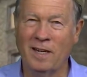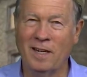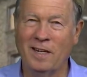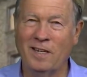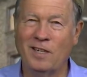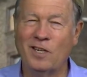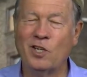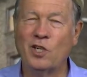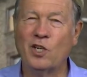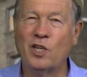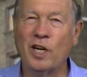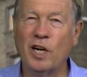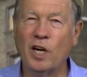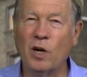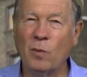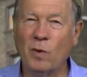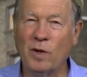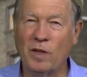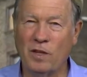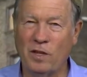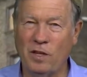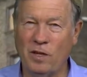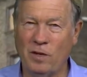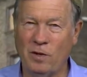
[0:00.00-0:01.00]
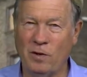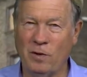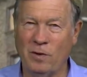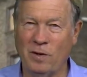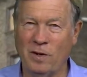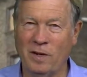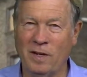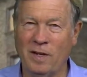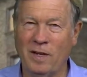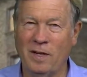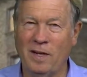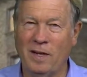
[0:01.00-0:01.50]
to share with you
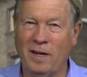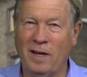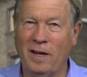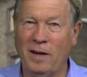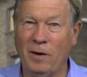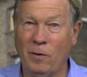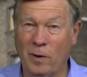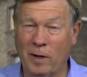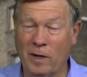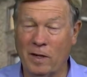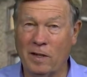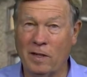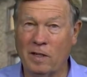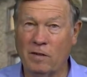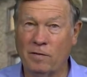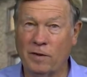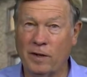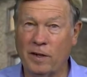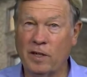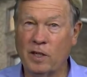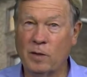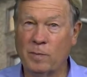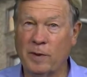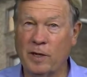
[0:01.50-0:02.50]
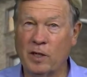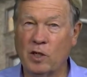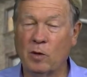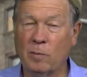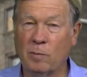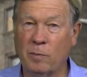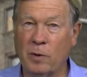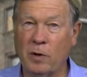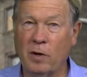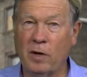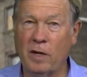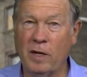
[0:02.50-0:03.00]
one of these very special
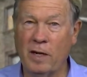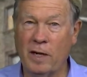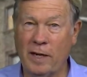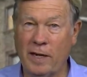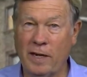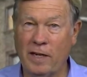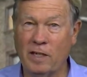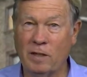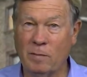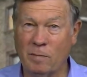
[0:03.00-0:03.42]
Bernie Hayes